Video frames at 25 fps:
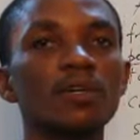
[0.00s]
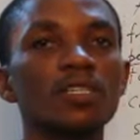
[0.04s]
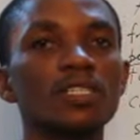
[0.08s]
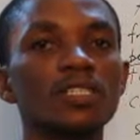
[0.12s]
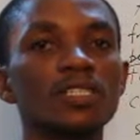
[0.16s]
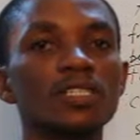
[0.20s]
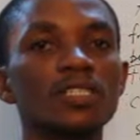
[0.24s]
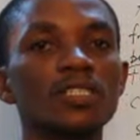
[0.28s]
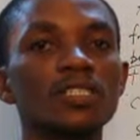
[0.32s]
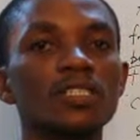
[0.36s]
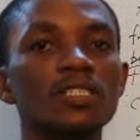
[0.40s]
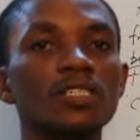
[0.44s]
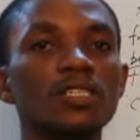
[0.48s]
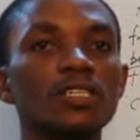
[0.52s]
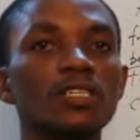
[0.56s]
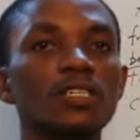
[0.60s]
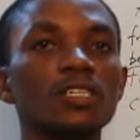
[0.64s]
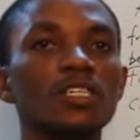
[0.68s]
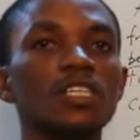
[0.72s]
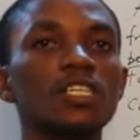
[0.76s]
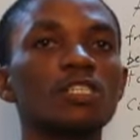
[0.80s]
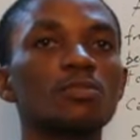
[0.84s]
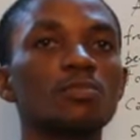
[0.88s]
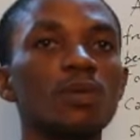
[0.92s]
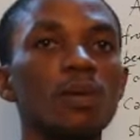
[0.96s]
body,
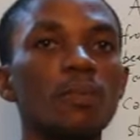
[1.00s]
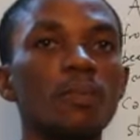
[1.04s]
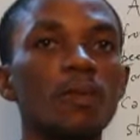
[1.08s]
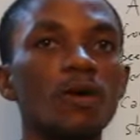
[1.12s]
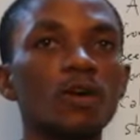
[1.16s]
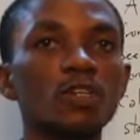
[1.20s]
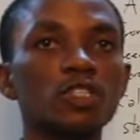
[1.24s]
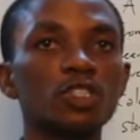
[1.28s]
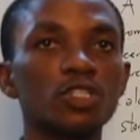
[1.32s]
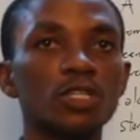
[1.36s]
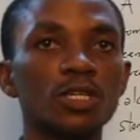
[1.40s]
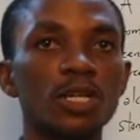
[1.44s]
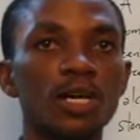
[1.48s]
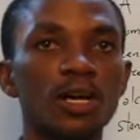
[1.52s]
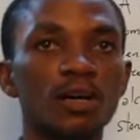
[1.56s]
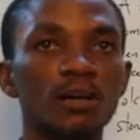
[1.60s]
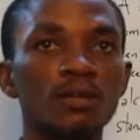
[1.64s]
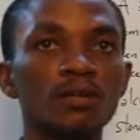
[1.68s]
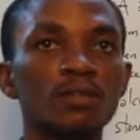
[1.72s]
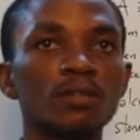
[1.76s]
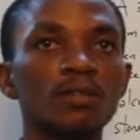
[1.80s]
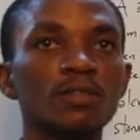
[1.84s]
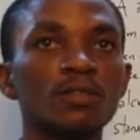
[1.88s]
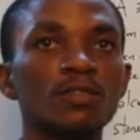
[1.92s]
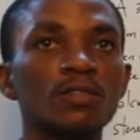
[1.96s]
is
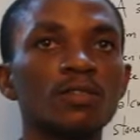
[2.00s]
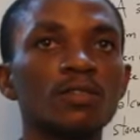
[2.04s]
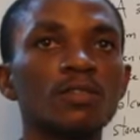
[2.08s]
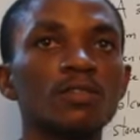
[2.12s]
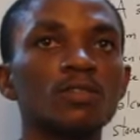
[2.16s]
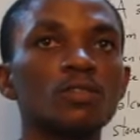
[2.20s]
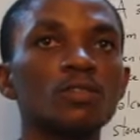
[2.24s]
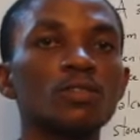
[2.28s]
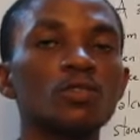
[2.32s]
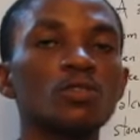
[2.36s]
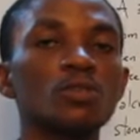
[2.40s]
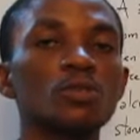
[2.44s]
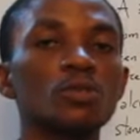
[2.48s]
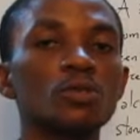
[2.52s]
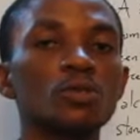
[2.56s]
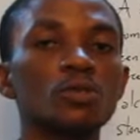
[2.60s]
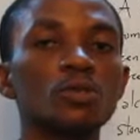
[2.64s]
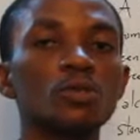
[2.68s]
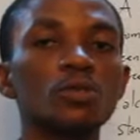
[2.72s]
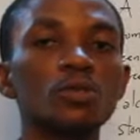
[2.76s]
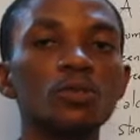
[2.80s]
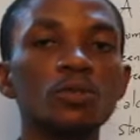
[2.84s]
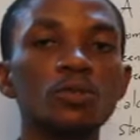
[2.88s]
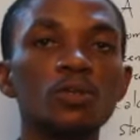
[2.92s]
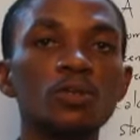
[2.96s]
proportional
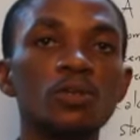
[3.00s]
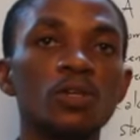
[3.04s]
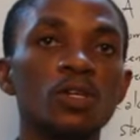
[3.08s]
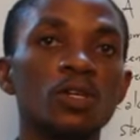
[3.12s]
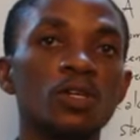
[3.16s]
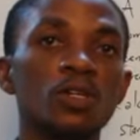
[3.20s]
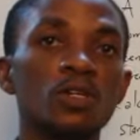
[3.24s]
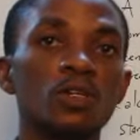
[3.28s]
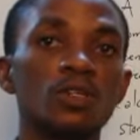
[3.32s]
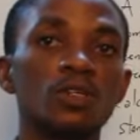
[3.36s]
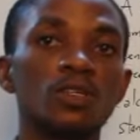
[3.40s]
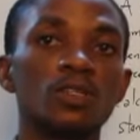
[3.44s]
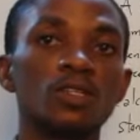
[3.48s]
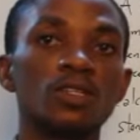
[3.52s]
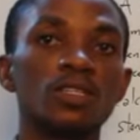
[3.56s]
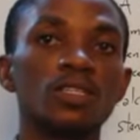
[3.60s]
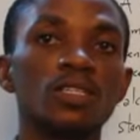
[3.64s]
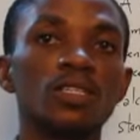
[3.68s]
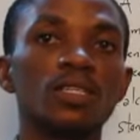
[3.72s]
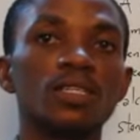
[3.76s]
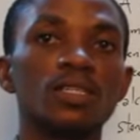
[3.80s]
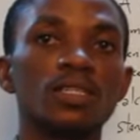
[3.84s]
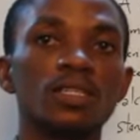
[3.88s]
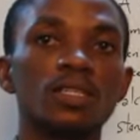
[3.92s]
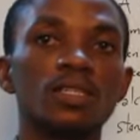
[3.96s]
to
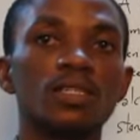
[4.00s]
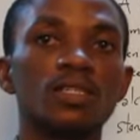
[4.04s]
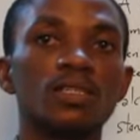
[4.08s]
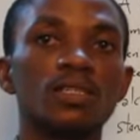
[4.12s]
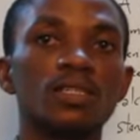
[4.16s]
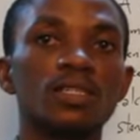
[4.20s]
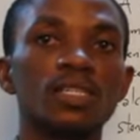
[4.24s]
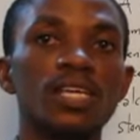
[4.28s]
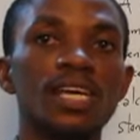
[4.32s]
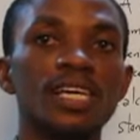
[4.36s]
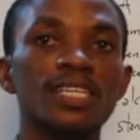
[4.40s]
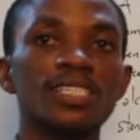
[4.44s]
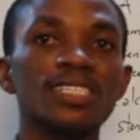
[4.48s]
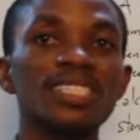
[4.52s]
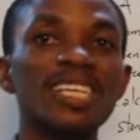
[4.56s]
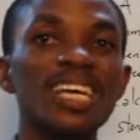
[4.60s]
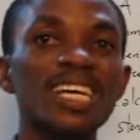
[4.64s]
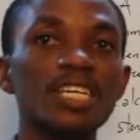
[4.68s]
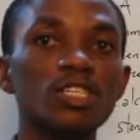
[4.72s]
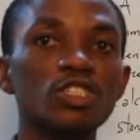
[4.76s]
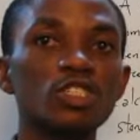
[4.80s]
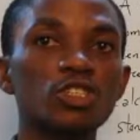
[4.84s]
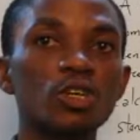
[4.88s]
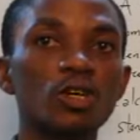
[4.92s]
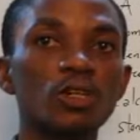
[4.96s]
the
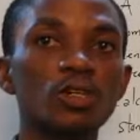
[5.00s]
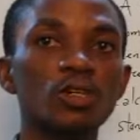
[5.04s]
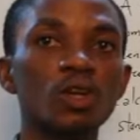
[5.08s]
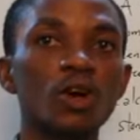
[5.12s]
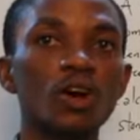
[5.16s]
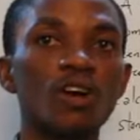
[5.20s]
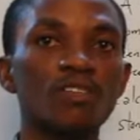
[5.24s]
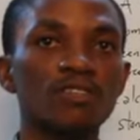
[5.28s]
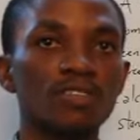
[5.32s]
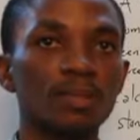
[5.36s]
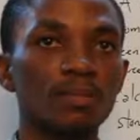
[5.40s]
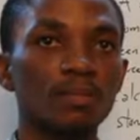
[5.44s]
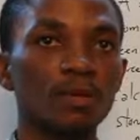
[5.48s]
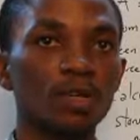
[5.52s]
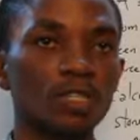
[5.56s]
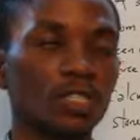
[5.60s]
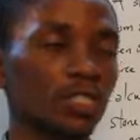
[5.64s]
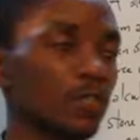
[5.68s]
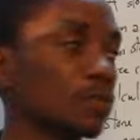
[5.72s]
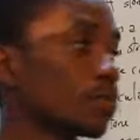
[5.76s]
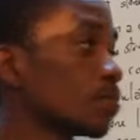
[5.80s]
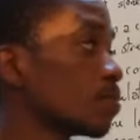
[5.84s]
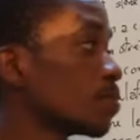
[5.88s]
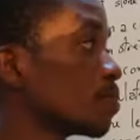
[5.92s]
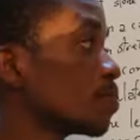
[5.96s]
extension of the
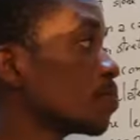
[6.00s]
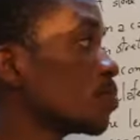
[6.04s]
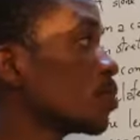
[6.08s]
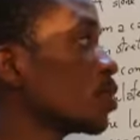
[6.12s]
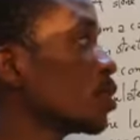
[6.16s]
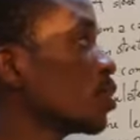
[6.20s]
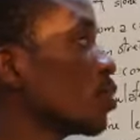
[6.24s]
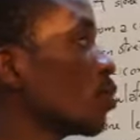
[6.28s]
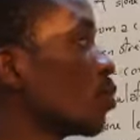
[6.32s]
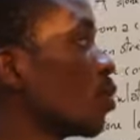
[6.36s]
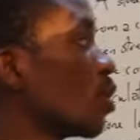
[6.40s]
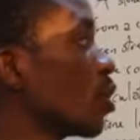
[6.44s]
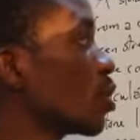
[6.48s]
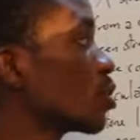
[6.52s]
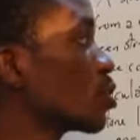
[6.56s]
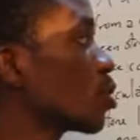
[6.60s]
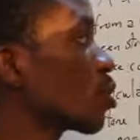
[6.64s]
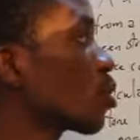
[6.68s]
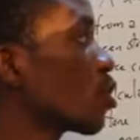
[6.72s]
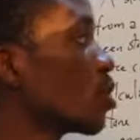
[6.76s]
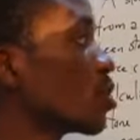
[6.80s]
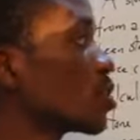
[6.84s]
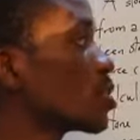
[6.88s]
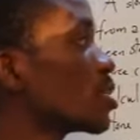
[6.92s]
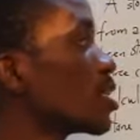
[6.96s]
body. We
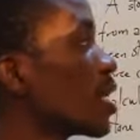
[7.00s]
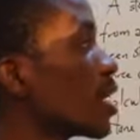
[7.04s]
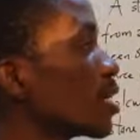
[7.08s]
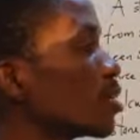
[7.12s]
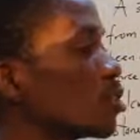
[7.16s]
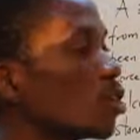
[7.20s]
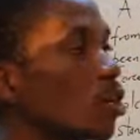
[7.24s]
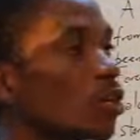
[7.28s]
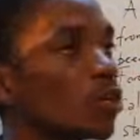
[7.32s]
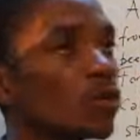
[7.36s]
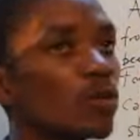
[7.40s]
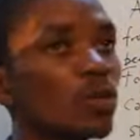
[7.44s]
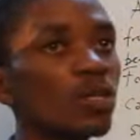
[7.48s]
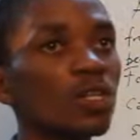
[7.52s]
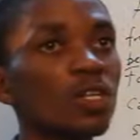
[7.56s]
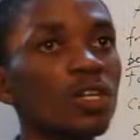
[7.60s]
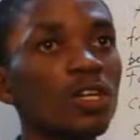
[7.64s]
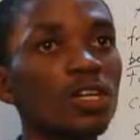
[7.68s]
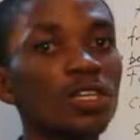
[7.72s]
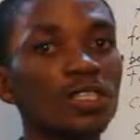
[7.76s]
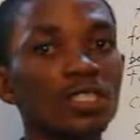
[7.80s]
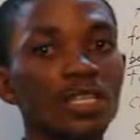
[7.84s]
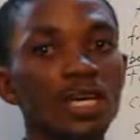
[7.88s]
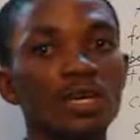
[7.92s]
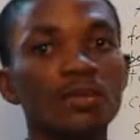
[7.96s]
also considered Young
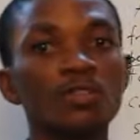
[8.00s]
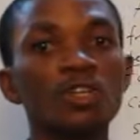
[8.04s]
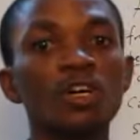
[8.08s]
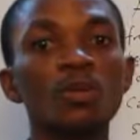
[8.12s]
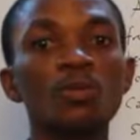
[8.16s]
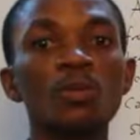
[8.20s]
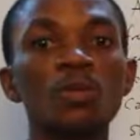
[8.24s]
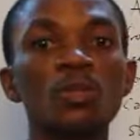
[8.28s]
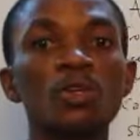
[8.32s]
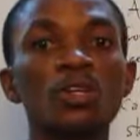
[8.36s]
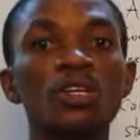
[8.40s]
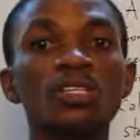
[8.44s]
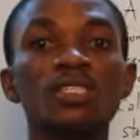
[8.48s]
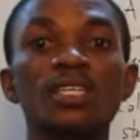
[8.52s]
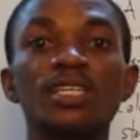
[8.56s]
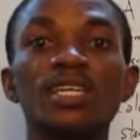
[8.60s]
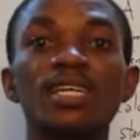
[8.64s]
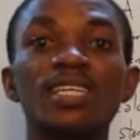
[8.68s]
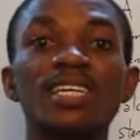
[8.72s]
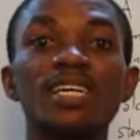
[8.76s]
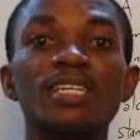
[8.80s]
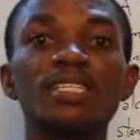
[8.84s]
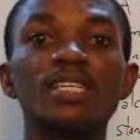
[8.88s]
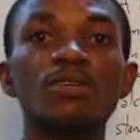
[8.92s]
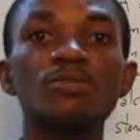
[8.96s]
Godelos, and Young Godelos said
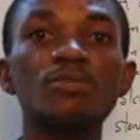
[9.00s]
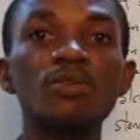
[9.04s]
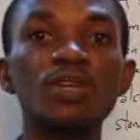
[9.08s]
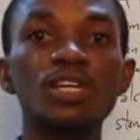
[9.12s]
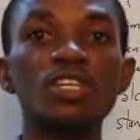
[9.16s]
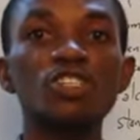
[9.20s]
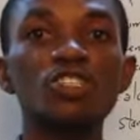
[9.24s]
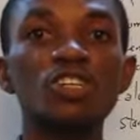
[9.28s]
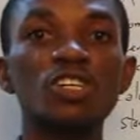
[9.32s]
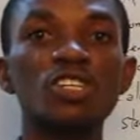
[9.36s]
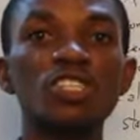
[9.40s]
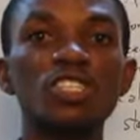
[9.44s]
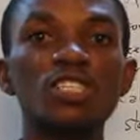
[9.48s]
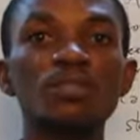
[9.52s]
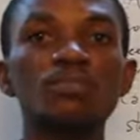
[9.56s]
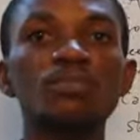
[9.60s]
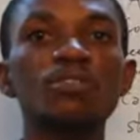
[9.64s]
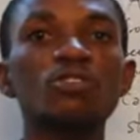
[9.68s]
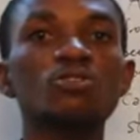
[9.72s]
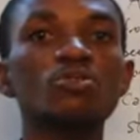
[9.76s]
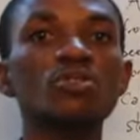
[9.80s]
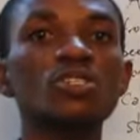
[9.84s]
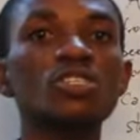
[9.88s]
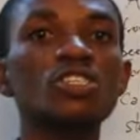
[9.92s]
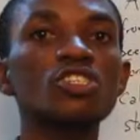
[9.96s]
that there is a relationship
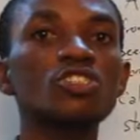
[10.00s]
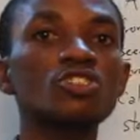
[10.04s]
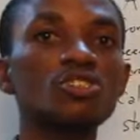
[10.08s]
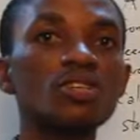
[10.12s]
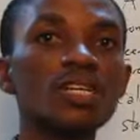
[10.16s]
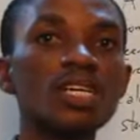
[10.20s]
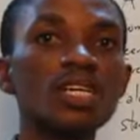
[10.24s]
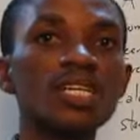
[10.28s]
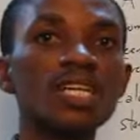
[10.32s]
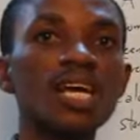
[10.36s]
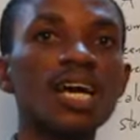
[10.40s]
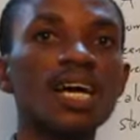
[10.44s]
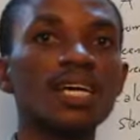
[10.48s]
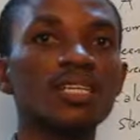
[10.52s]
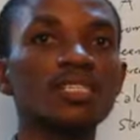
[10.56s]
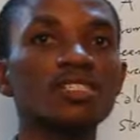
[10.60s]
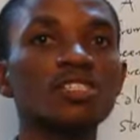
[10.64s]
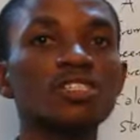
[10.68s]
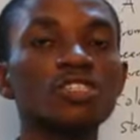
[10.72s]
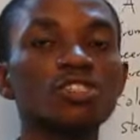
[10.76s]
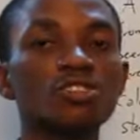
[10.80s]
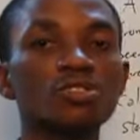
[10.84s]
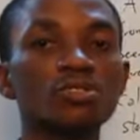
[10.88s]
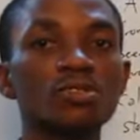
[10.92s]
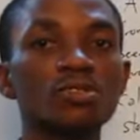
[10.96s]
between strain and